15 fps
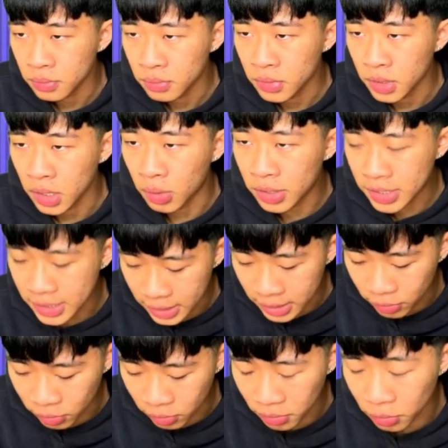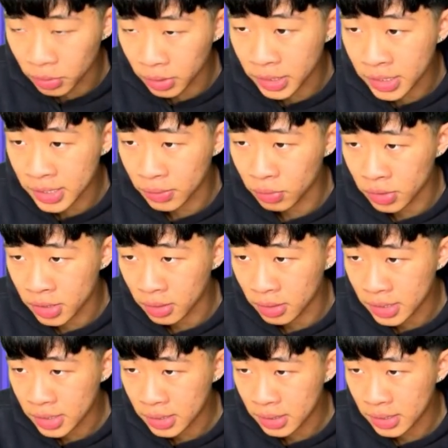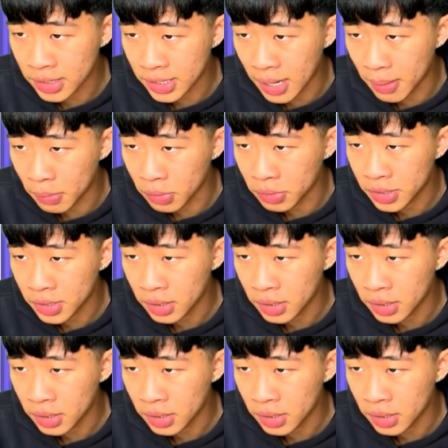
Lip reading: I want to see recent results. Stat moves.